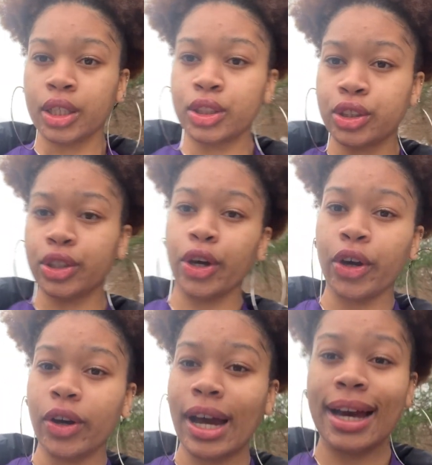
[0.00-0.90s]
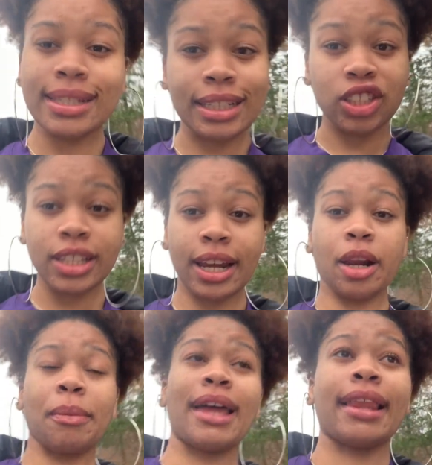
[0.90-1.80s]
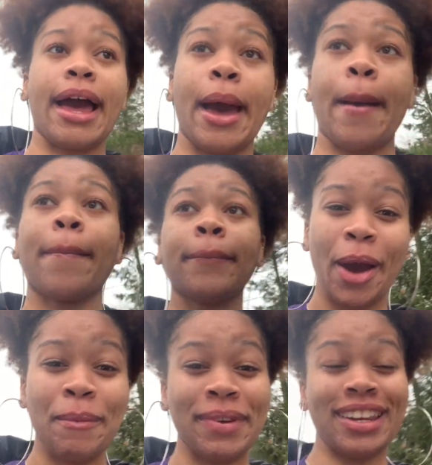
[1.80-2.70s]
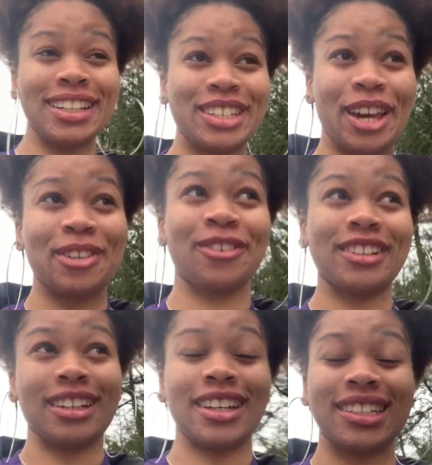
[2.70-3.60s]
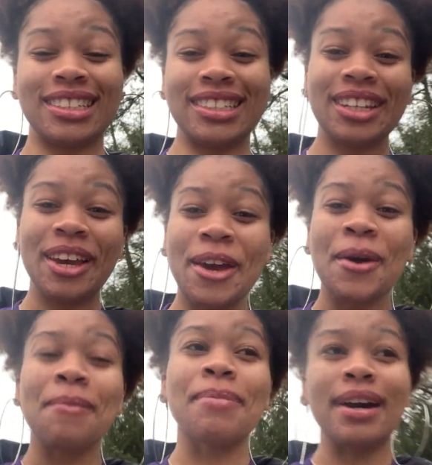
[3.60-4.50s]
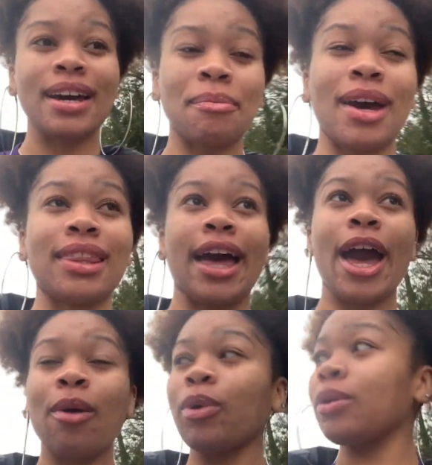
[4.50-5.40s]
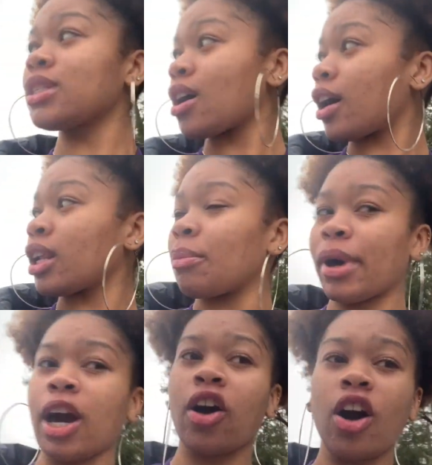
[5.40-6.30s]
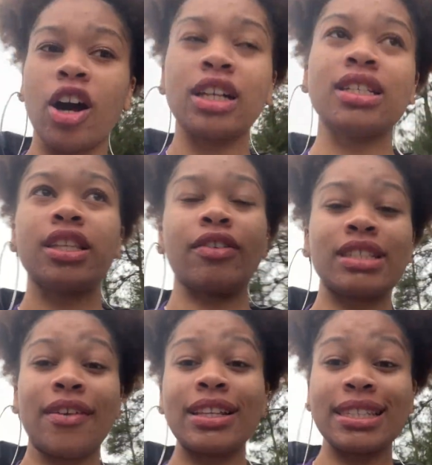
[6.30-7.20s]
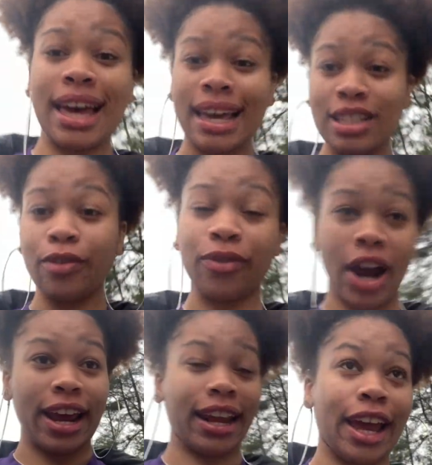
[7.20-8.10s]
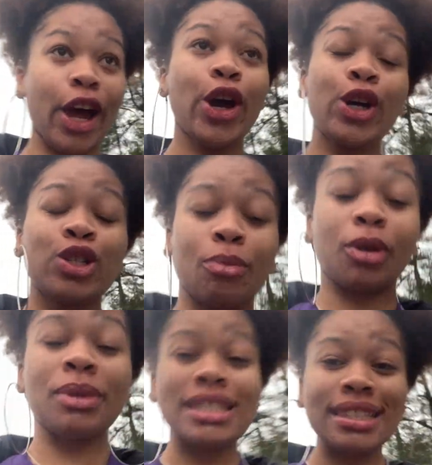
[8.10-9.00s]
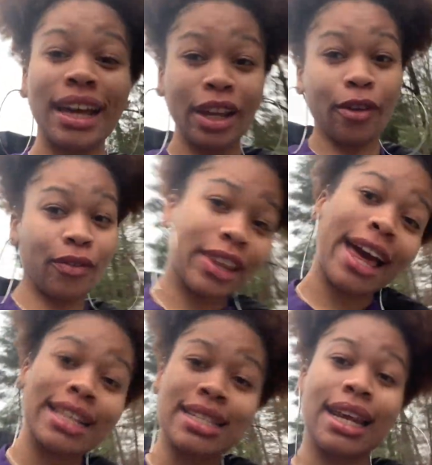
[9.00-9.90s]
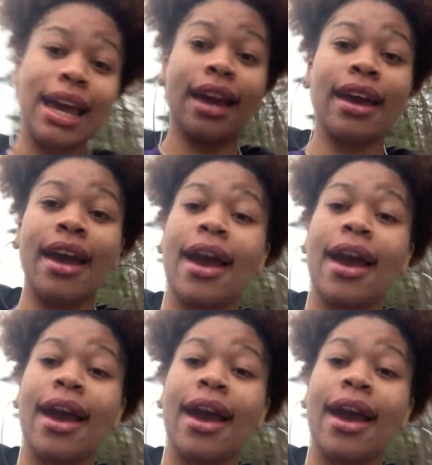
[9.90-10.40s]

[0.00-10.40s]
So guys, I just got out of my lab. I'm meeting Jazz for lunch. But my lab, we were talking about all this stuff because I have a test Friday. So I'm going to be studying for that today.